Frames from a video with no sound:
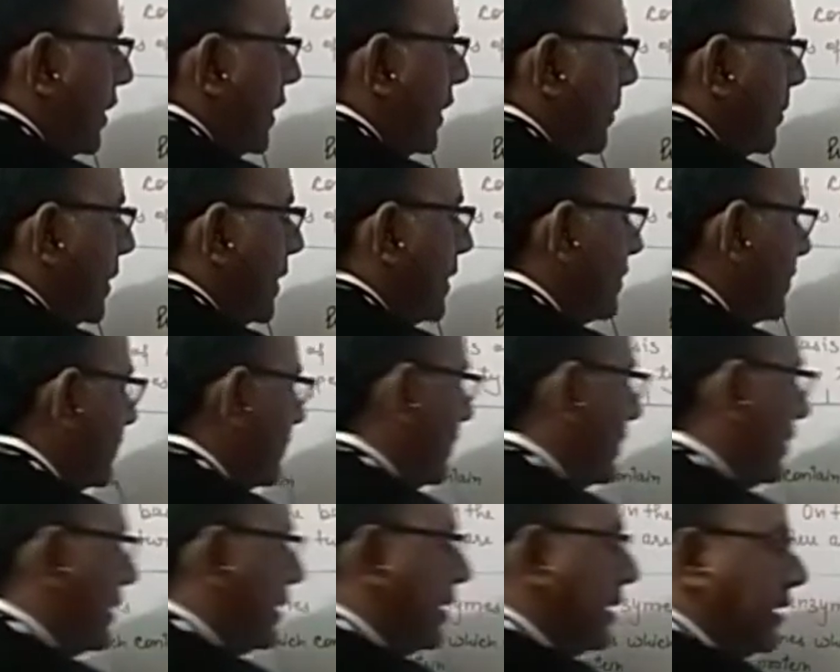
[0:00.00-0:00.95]
It
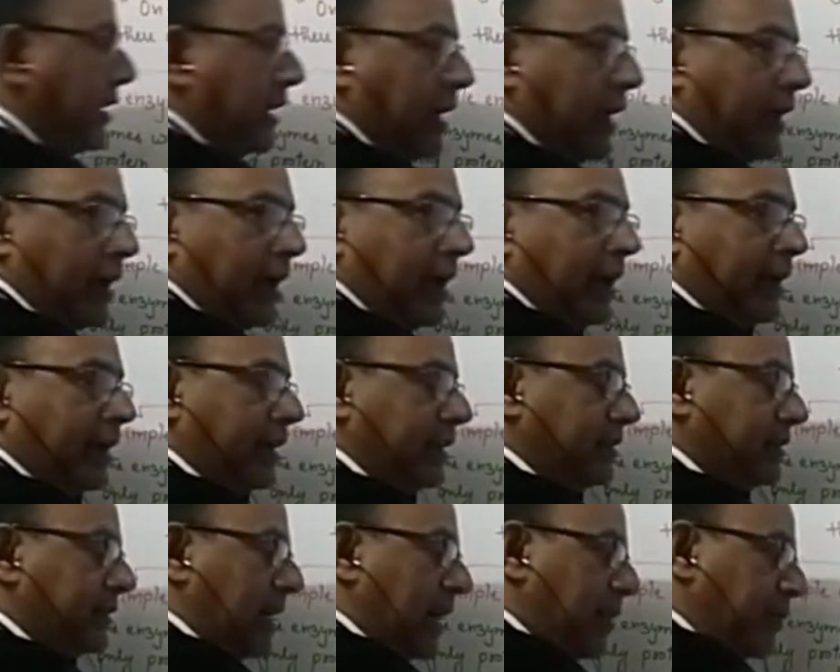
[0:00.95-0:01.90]
means an
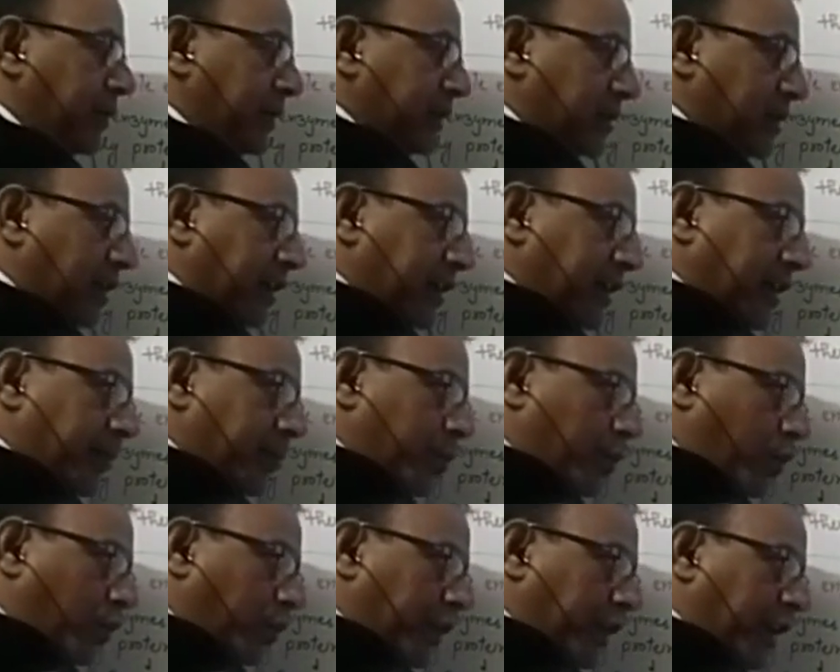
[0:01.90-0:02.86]
enzyme which contains
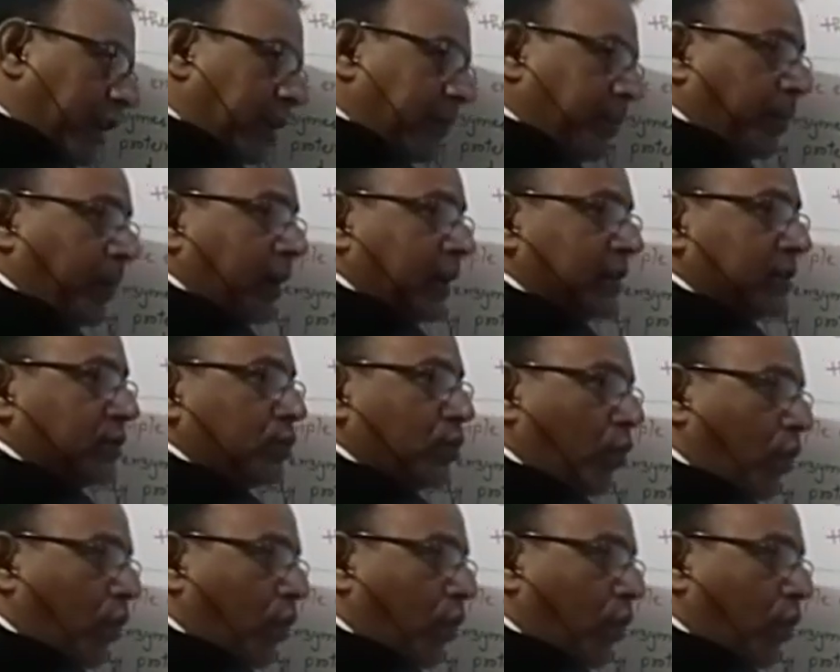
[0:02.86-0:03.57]
protein plus